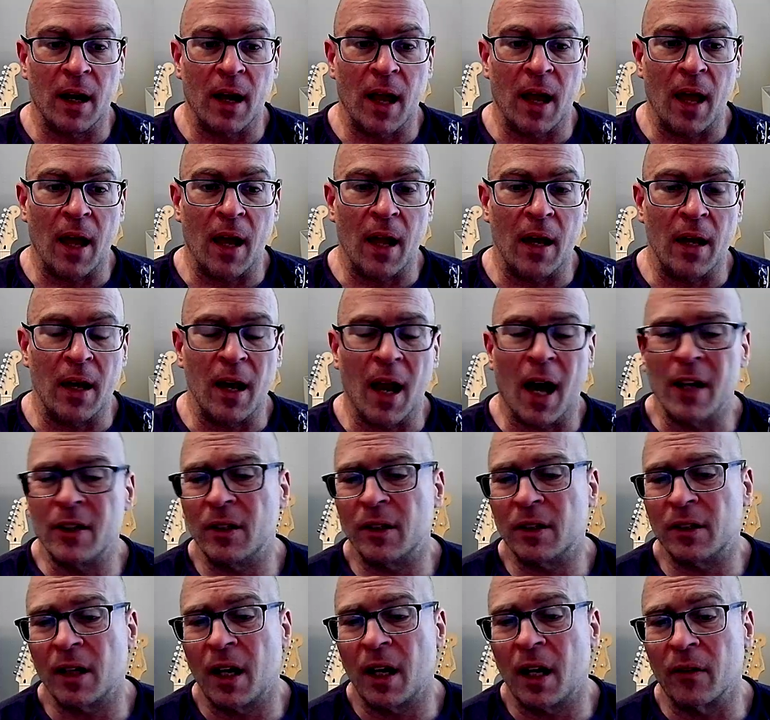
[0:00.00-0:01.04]
not just
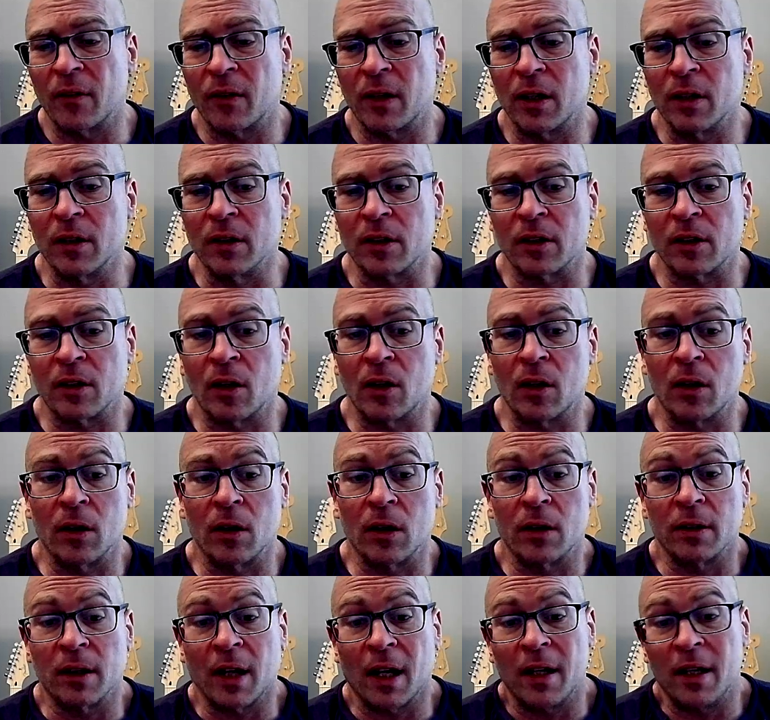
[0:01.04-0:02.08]
out of concern,
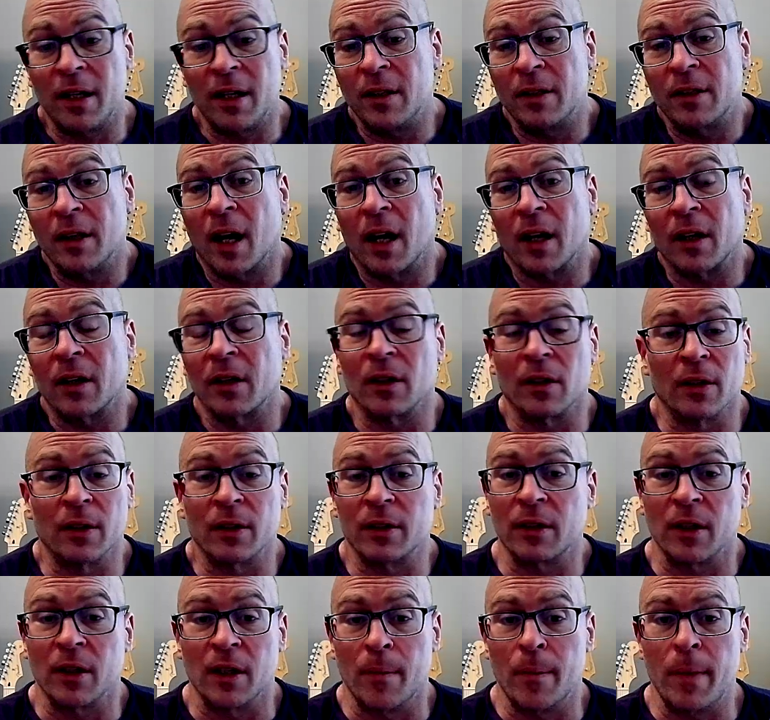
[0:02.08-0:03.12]
because he's not going to
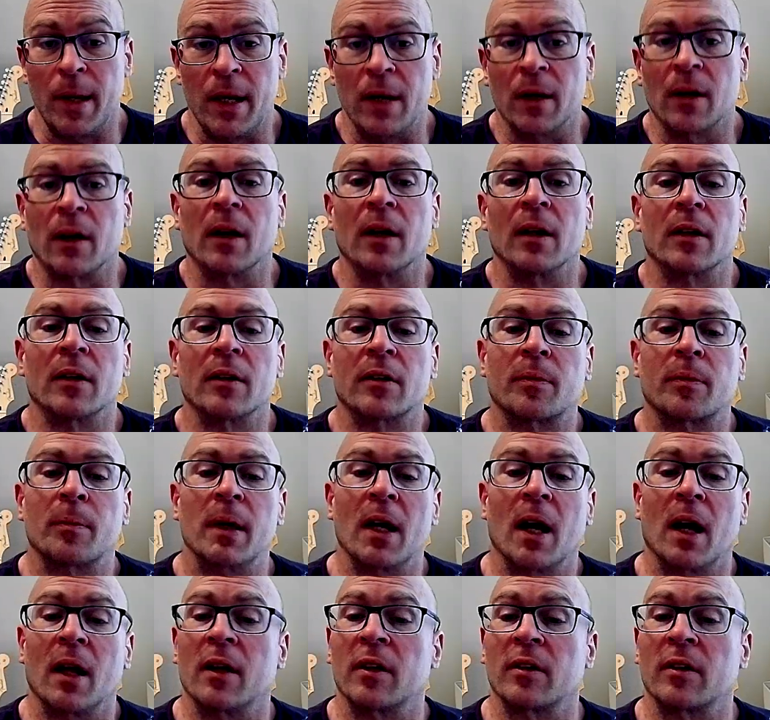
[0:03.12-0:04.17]
listen to me. All right, let's be
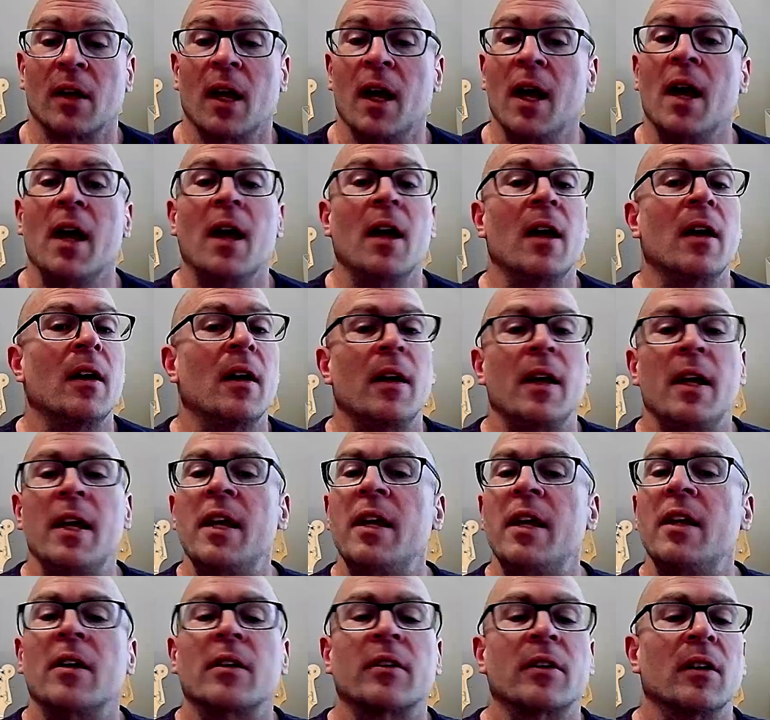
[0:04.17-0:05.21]
honest. He
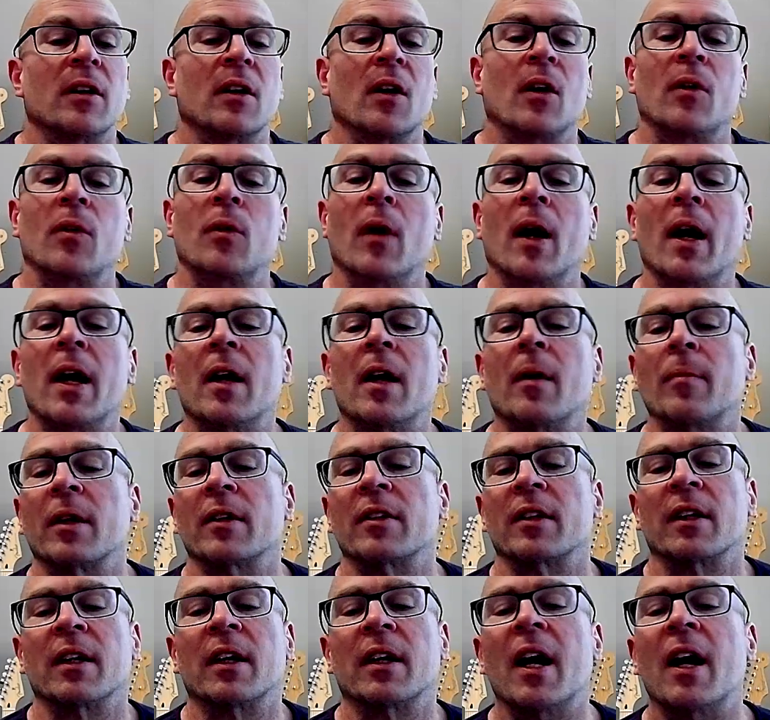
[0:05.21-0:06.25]
doesn't know who I am,
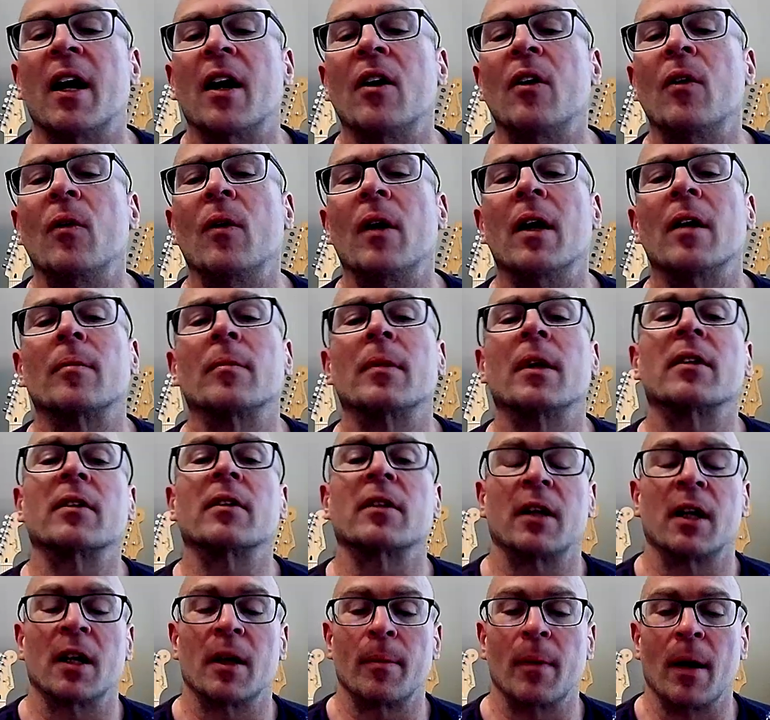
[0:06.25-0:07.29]
doesn't care who I am, doesn't
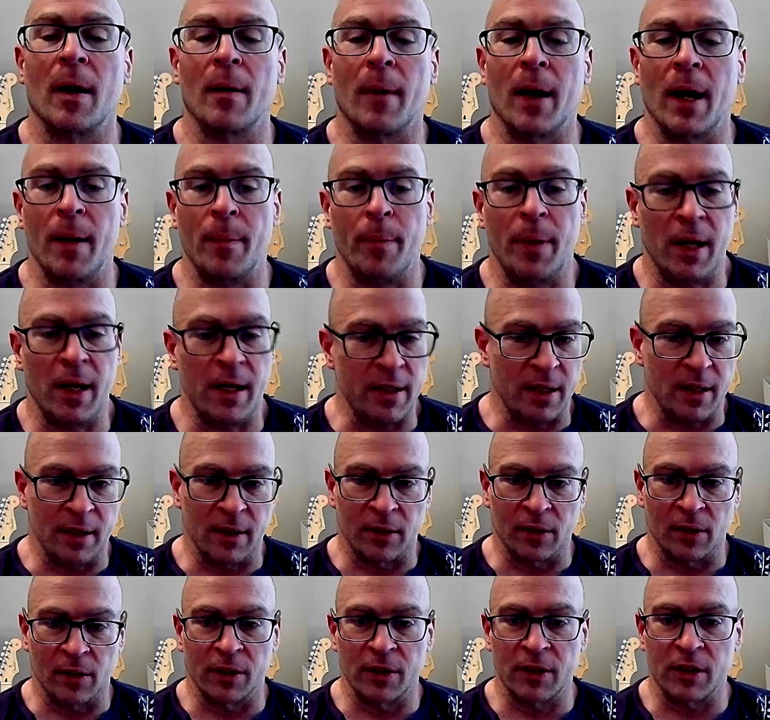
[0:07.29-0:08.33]
care about my opinions. So
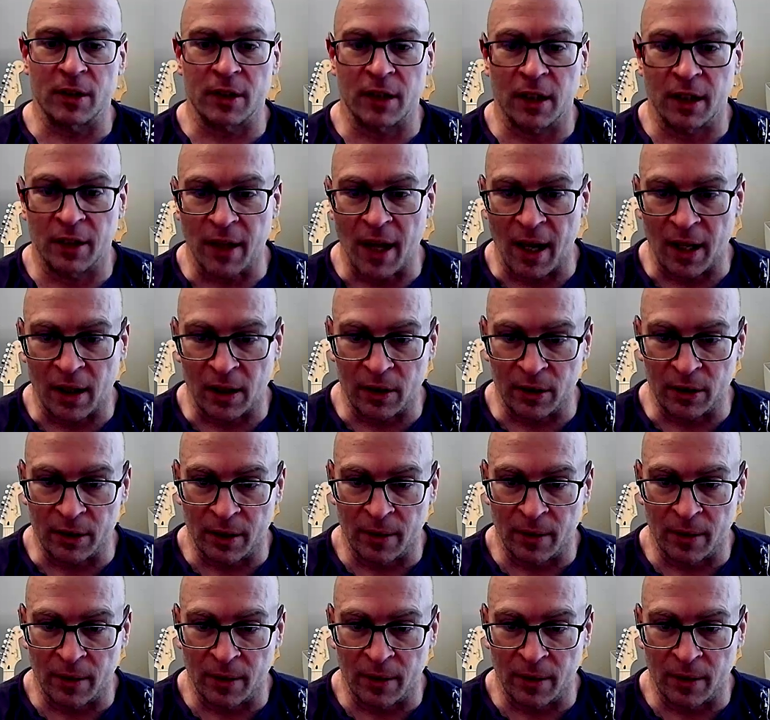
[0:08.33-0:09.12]
let's just get that clear.